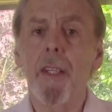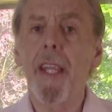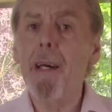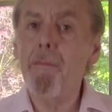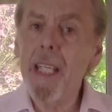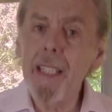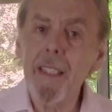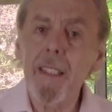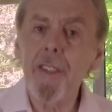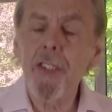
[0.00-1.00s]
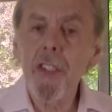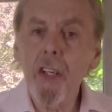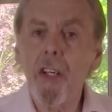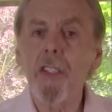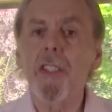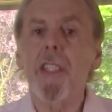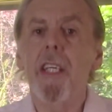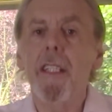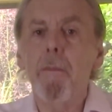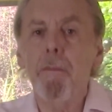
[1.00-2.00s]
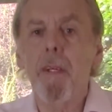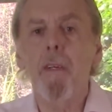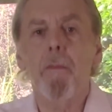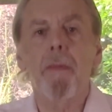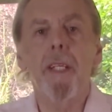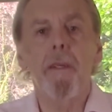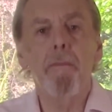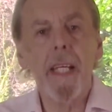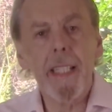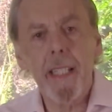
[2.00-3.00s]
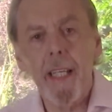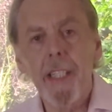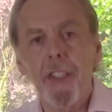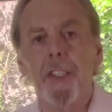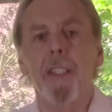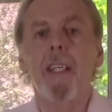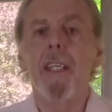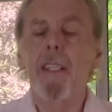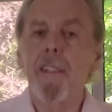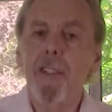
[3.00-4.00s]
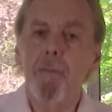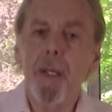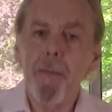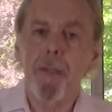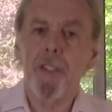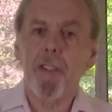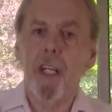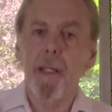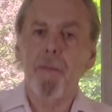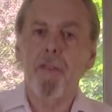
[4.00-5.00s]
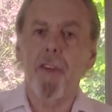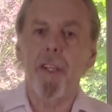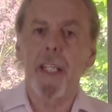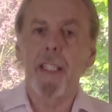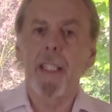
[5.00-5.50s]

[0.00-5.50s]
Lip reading: That means there's not an appropriate medication to be prescribed for it.